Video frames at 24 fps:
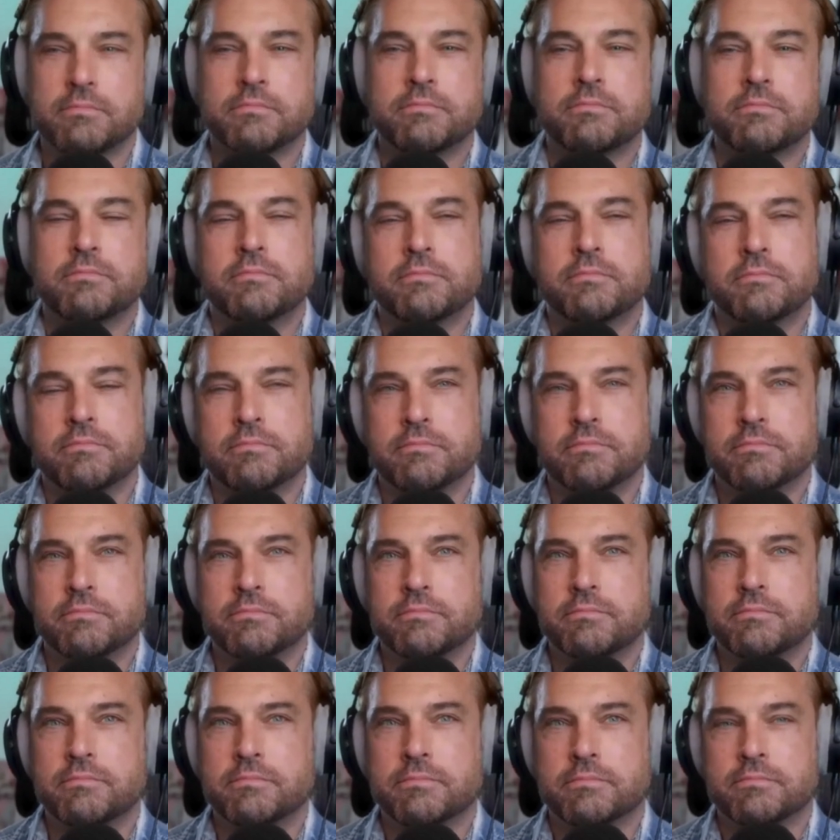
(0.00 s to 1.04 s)

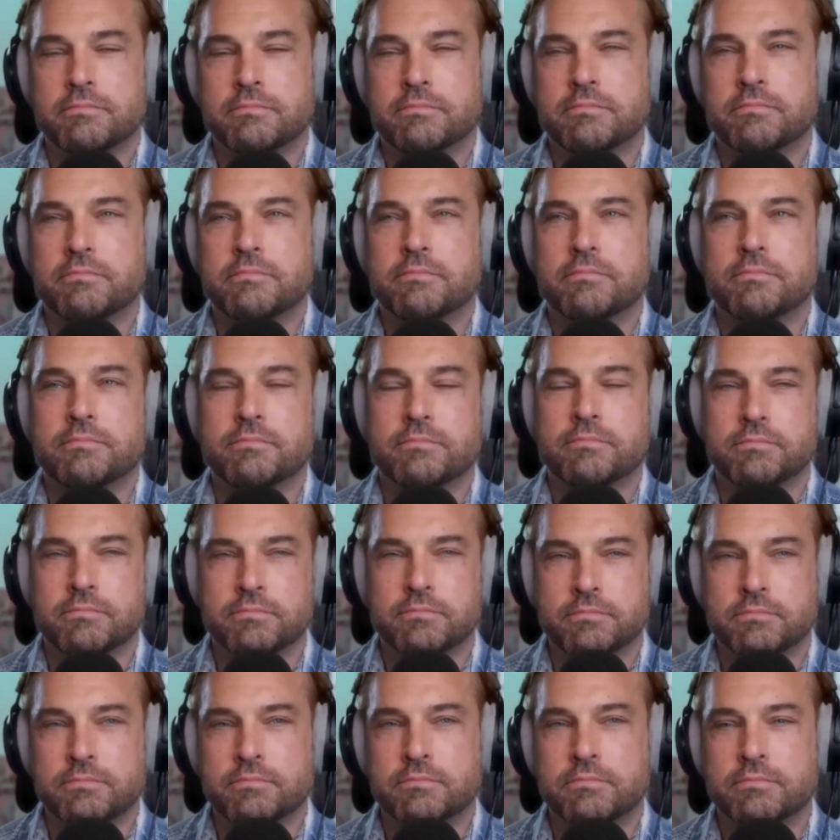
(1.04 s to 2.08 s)

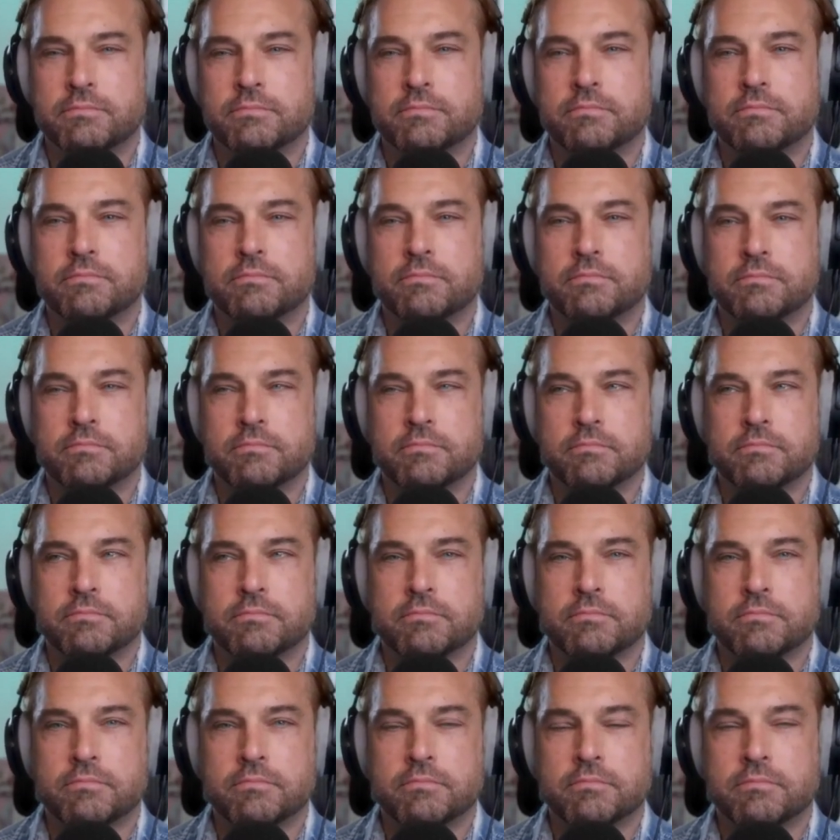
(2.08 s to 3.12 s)

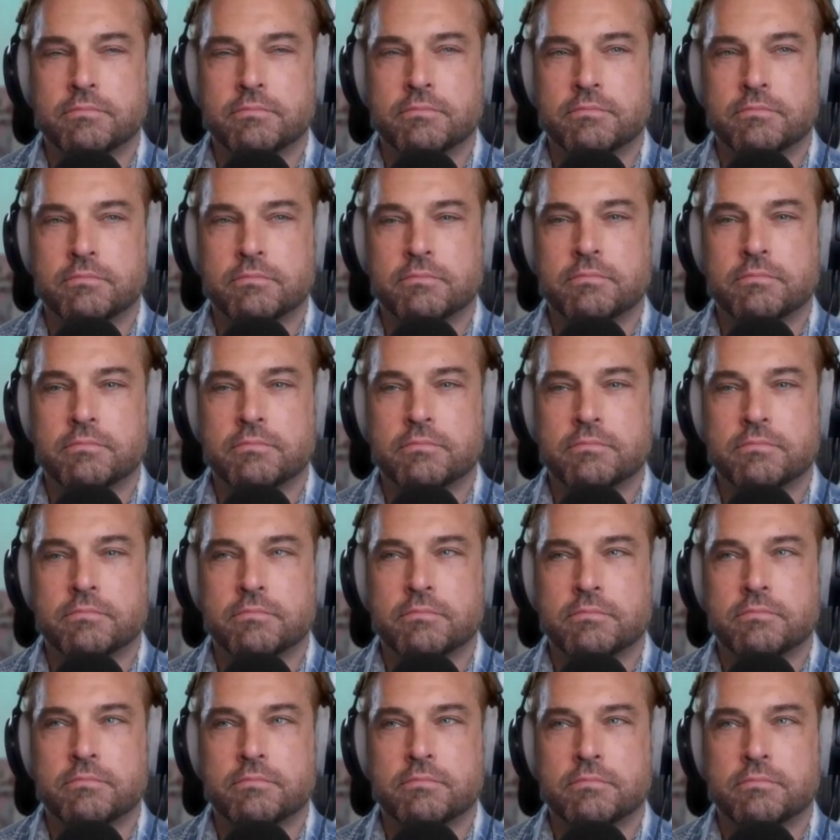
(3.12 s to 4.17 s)

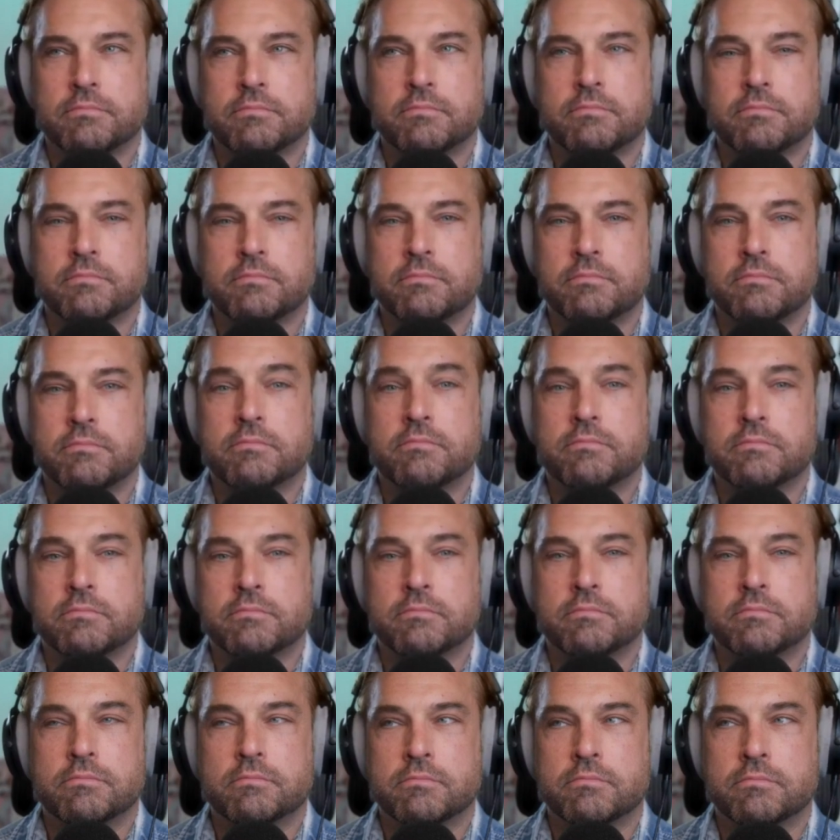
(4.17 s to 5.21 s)

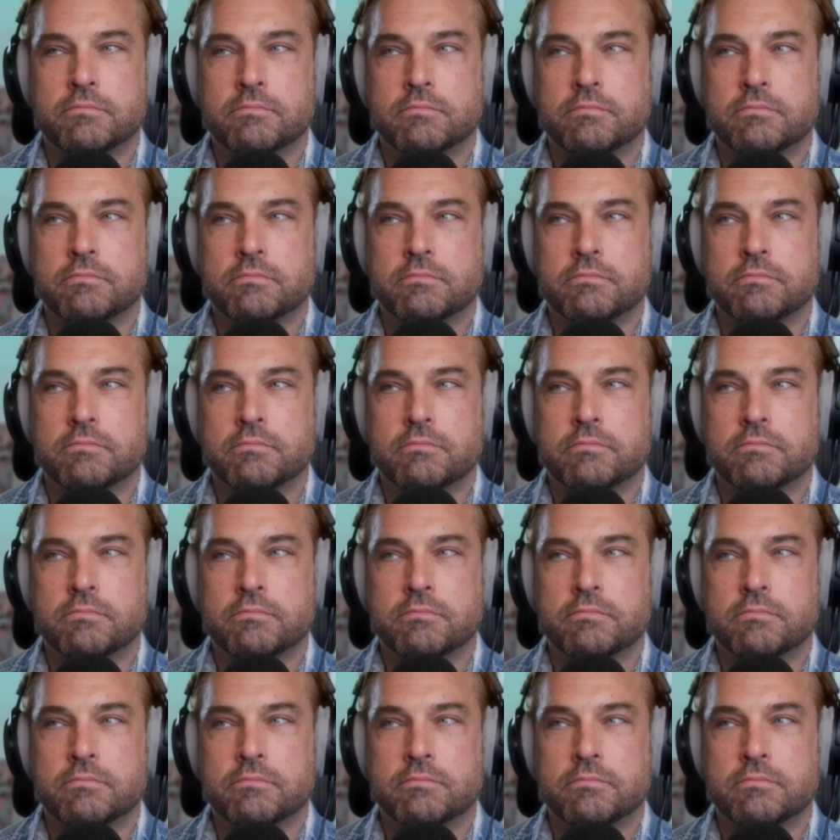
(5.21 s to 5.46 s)
(silent)